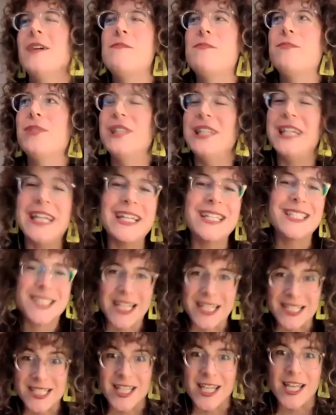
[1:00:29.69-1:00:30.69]
please,
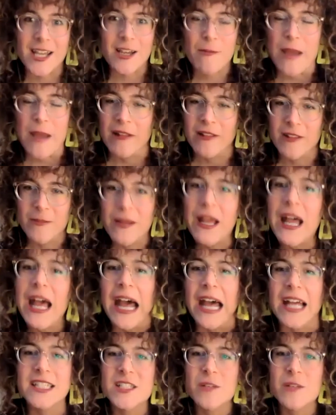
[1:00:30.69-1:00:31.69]
let's think about the
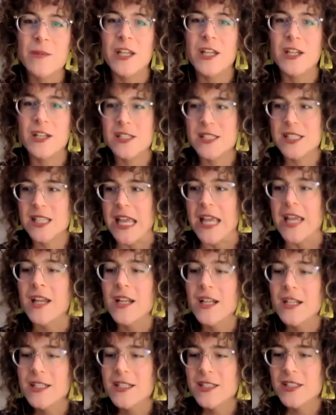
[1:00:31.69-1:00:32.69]
past, because like
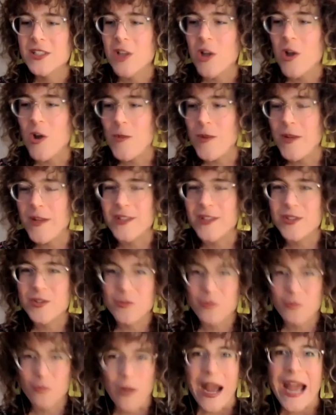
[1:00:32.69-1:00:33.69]
so much
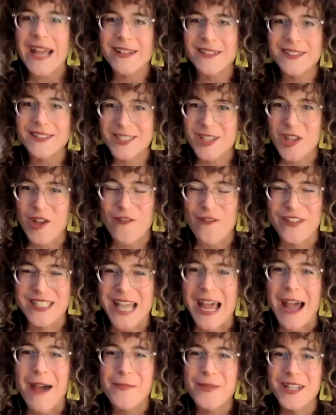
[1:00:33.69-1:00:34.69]
wild stuff has
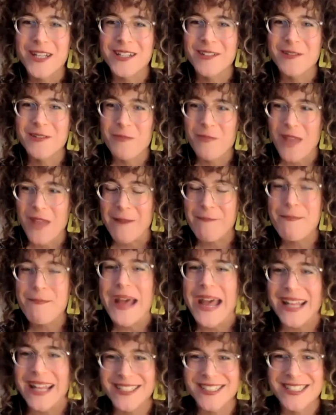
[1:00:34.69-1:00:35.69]
happened and
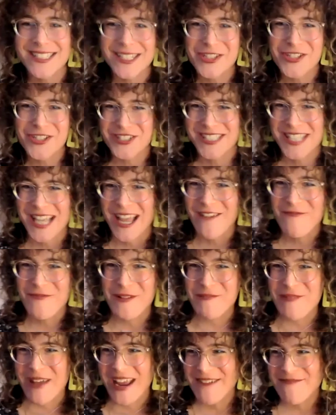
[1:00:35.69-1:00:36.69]
bad decisions have
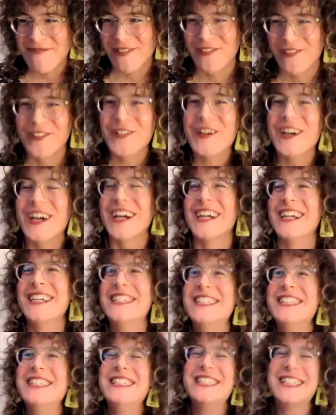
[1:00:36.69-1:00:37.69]
been made before.
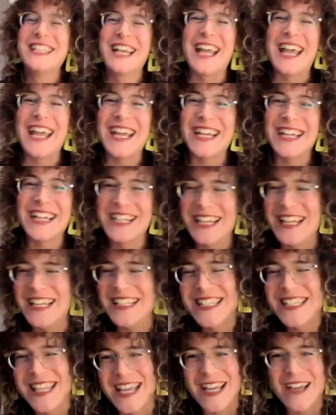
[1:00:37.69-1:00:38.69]
Like,
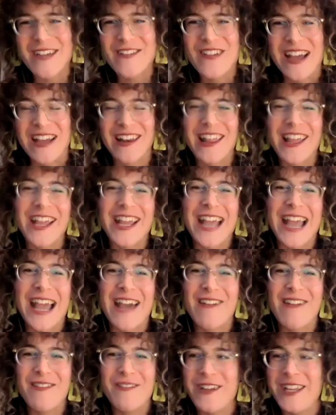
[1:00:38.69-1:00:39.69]
let's think about like,
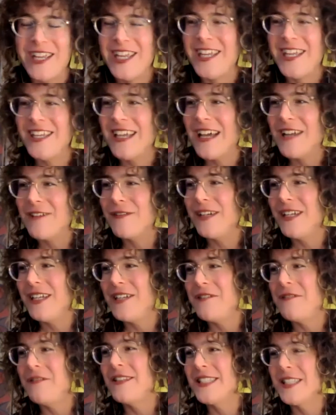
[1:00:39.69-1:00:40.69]
how do we
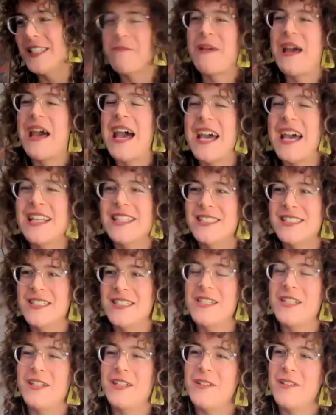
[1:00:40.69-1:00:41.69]
use the past
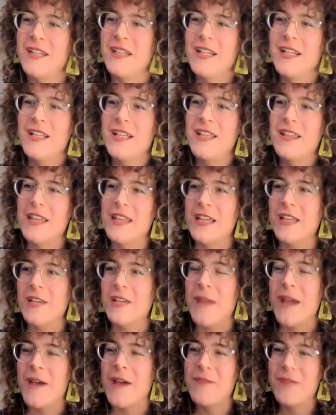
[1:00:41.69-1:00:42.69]
to think
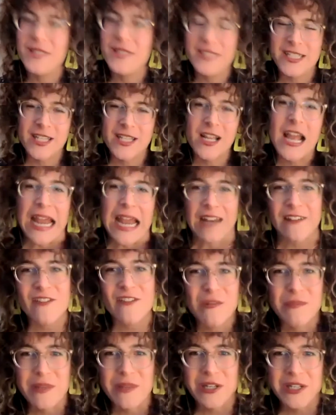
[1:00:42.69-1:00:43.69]
about building the kind of
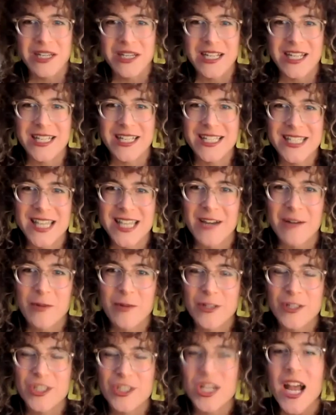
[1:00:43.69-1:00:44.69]
communities that are
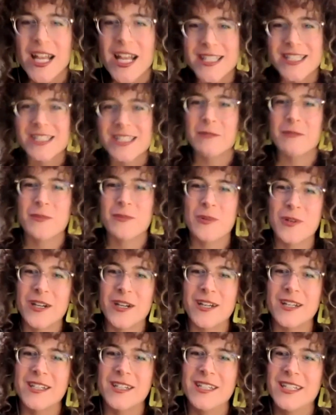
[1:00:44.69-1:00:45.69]
more just and
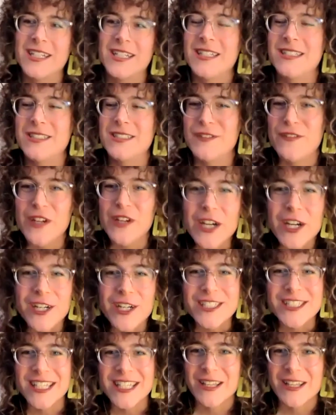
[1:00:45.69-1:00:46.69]
more
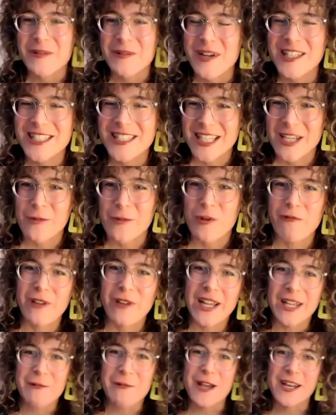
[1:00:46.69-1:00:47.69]
diverse, and the ones that we
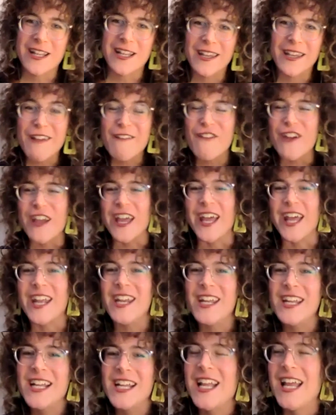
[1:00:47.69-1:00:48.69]
really want to live in
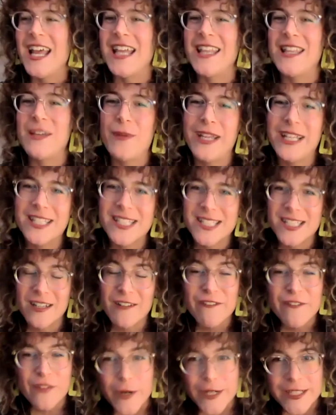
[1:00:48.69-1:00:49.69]
and that we can still
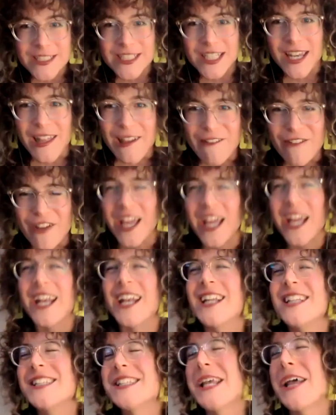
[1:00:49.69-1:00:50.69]
afford to live
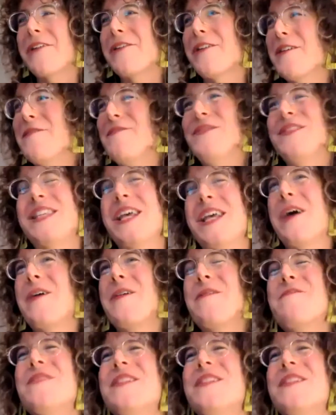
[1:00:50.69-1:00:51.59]
in, et cetera. So